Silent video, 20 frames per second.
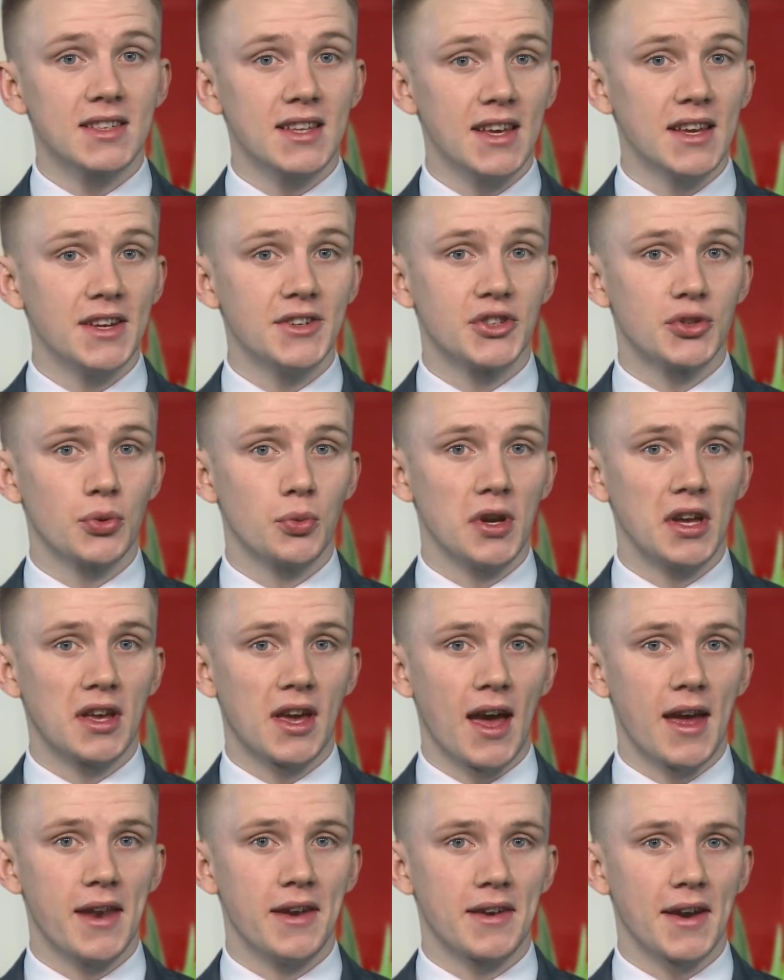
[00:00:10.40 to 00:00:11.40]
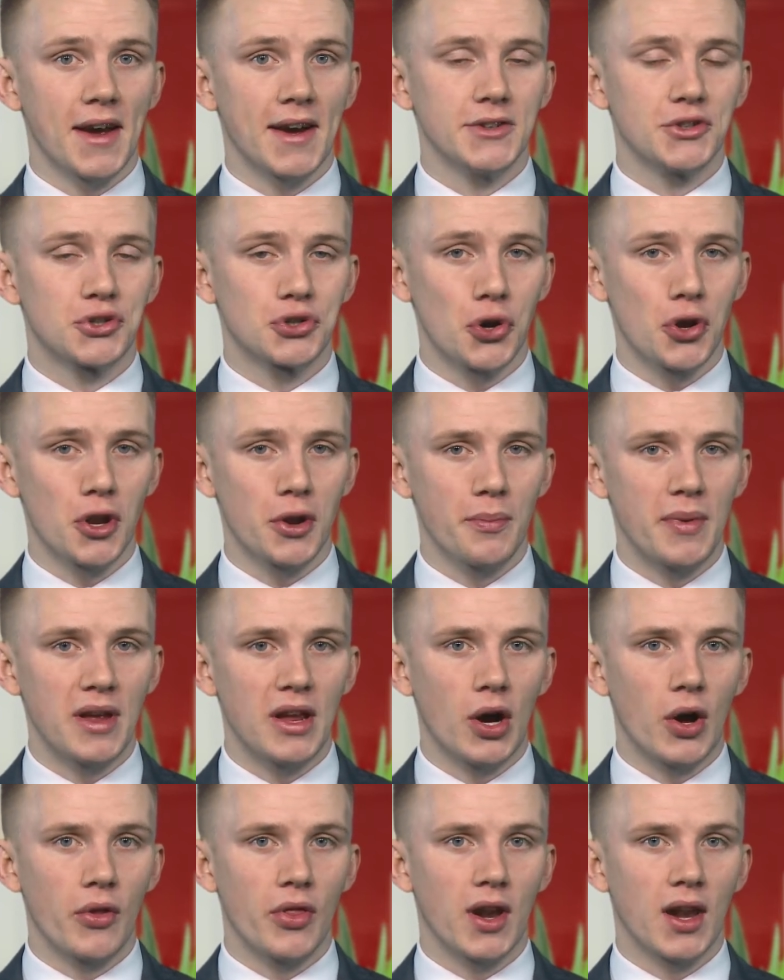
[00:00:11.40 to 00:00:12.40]
the Easter weekend and joining me
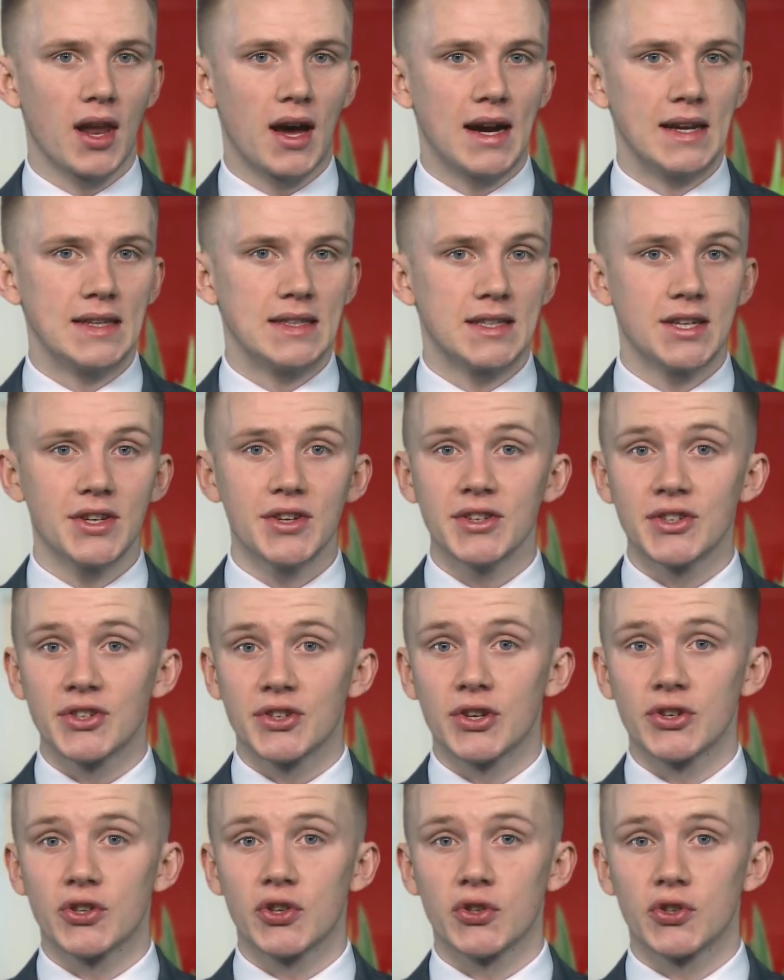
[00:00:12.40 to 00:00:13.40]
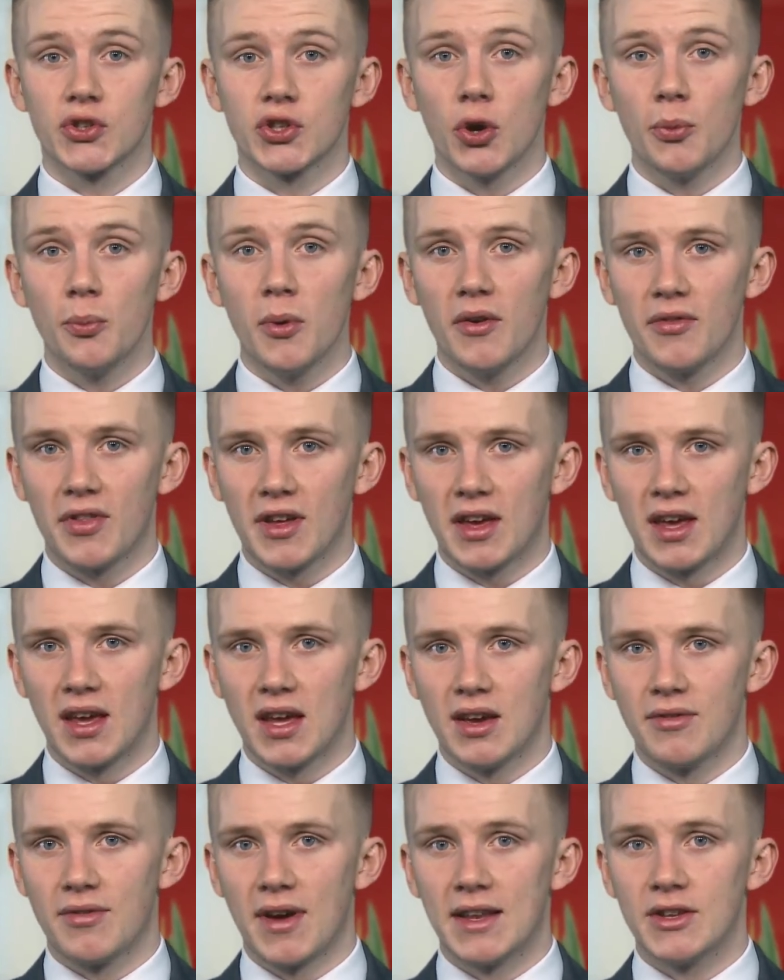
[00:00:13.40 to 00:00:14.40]
on the line to discuss some of the
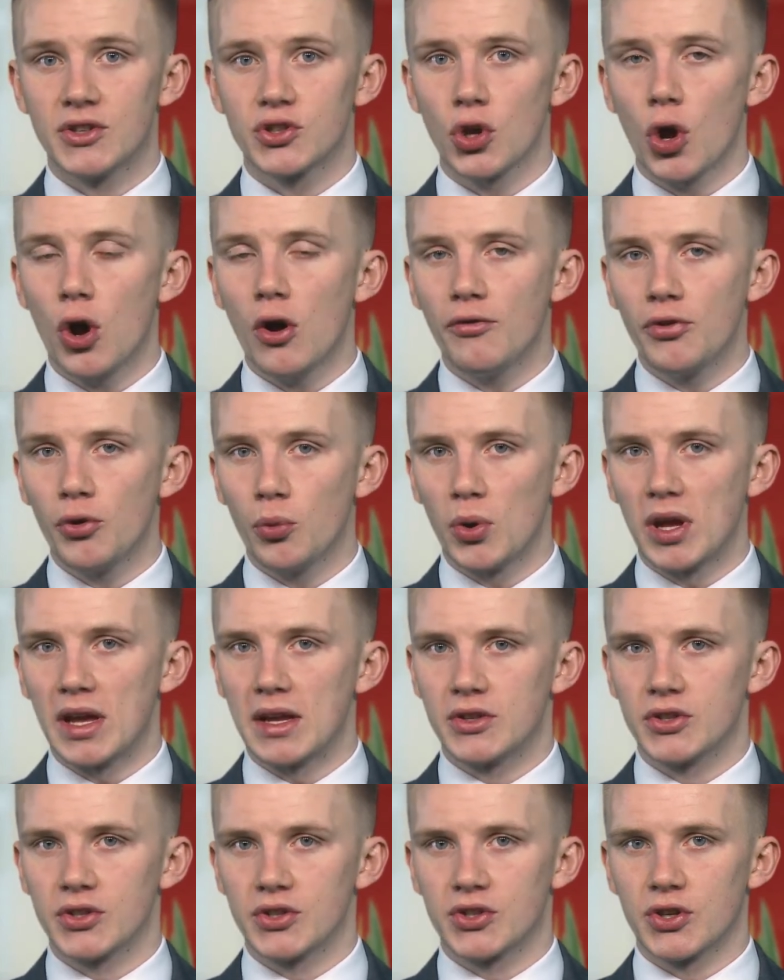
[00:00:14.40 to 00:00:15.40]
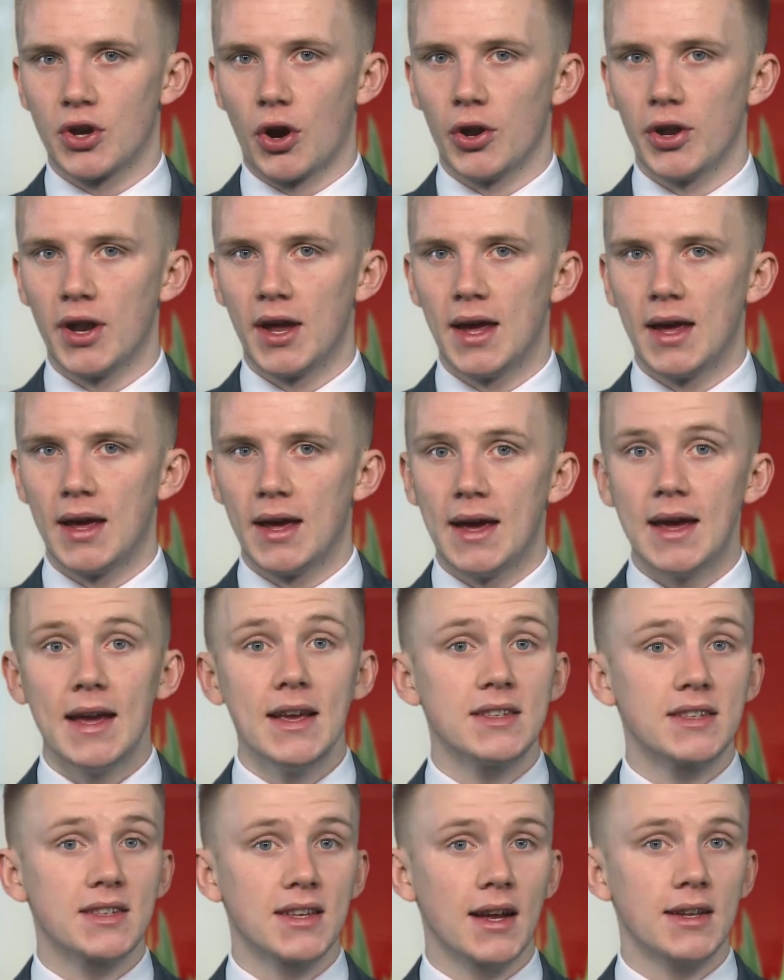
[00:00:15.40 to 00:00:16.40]
key events of the week just gone
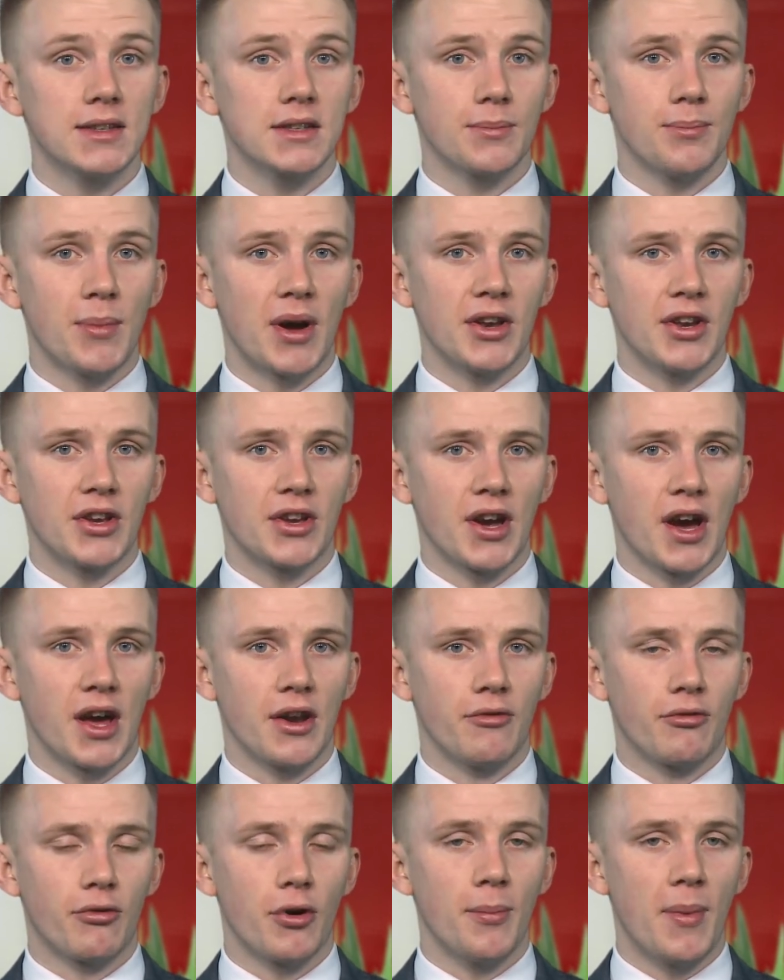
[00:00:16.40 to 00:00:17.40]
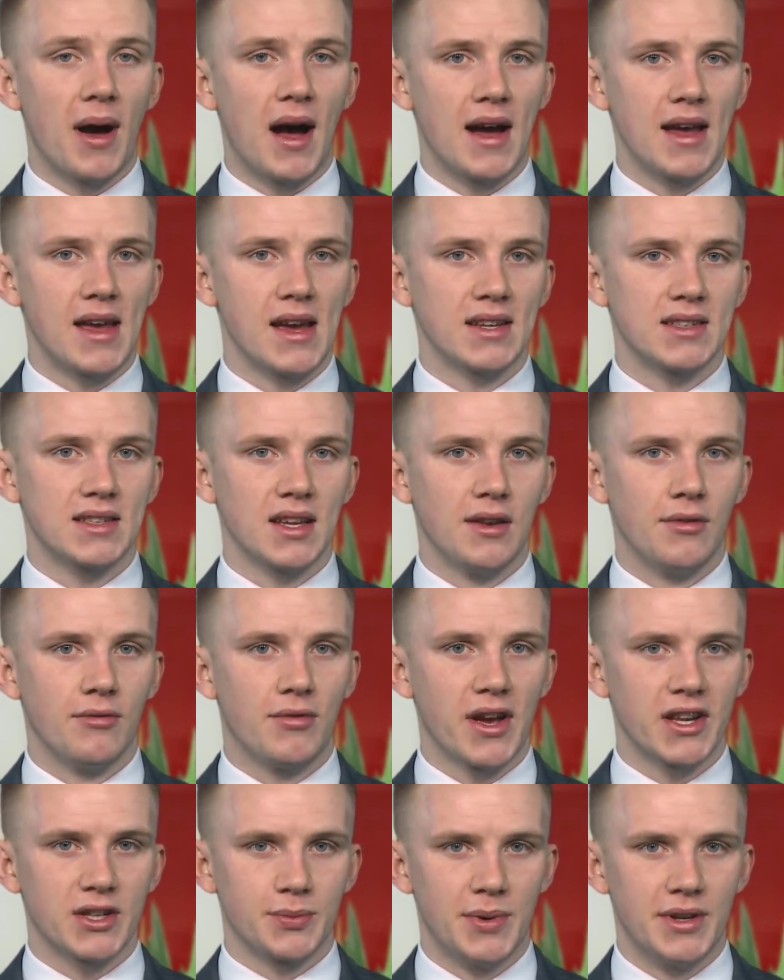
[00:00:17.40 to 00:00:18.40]
is Sant Manukyan from IS
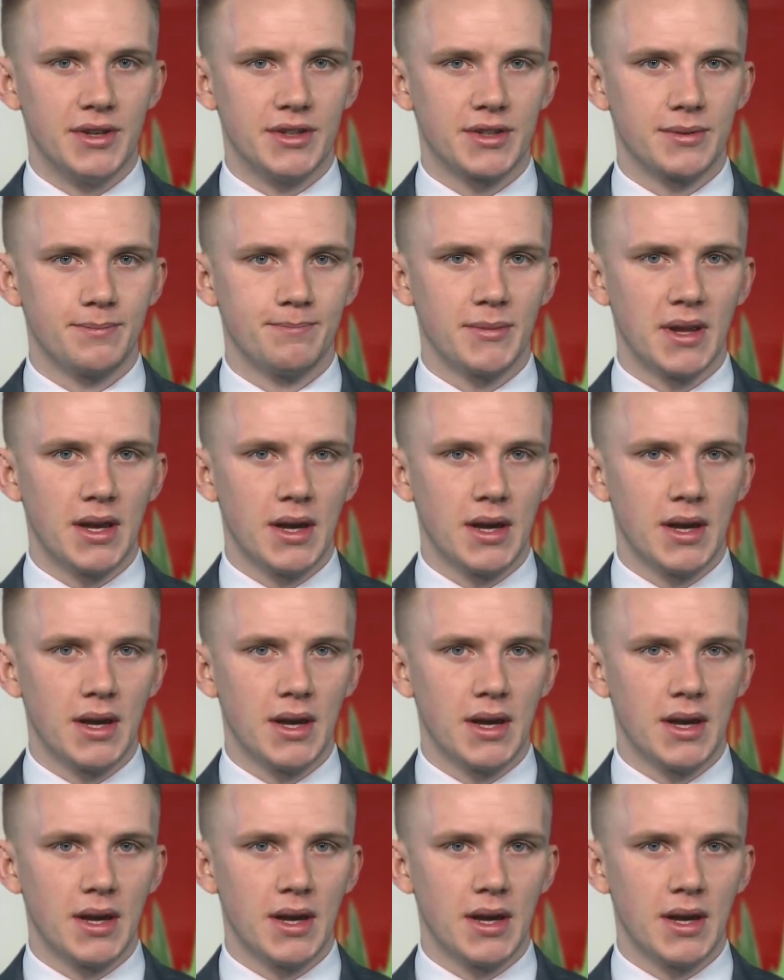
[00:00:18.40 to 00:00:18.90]
Investment.